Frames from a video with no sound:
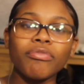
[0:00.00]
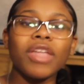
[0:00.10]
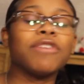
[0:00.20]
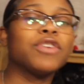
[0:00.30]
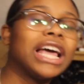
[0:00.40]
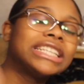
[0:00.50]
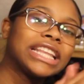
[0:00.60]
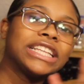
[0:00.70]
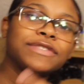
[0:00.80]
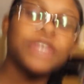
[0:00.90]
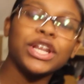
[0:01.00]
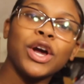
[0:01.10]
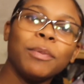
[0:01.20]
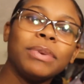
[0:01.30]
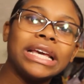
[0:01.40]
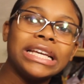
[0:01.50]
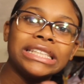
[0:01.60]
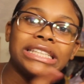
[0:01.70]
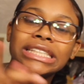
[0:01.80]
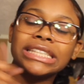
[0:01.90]
if you guys like this video,
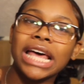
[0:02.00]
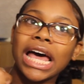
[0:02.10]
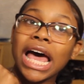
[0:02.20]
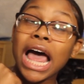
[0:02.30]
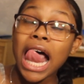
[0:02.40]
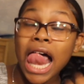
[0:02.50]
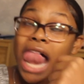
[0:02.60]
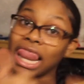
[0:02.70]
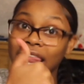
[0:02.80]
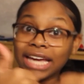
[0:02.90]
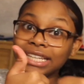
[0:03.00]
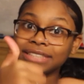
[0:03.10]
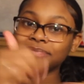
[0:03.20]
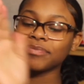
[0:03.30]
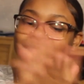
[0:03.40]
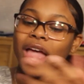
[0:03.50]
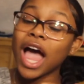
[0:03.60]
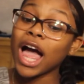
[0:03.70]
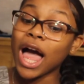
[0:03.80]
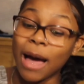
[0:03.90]
please like,
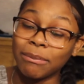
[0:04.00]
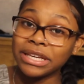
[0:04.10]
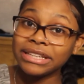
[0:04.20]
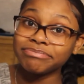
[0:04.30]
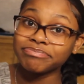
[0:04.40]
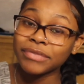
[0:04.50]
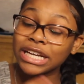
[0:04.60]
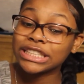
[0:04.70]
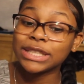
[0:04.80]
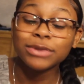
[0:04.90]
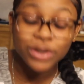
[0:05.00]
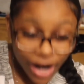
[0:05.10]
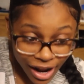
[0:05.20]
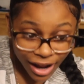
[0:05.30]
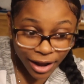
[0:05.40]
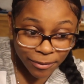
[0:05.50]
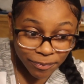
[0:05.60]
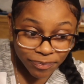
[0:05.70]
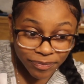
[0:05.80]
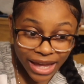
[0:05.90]
comment, subscribe,
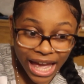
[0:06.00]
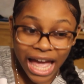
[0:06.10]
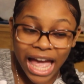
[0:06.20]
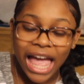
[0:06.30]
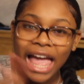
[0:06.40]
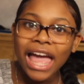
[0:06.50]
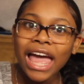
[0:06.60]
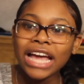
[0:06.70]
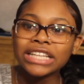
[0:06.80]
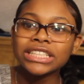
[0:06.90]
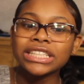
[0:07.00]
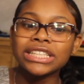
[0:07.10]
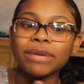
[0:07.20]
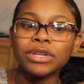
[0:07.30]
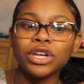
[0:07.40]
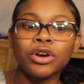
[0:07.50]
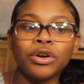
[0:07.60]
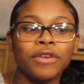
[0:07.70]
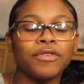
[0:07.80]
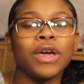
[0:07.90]
and just let me know
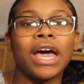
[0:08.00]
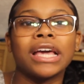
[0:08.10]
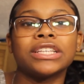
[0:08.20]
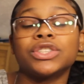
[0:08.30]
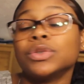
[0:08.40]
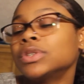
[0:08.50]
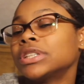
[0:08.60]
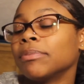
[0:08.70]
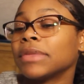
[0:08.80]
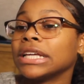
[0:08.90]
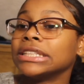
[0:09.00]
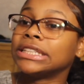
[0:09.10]
if you guys do something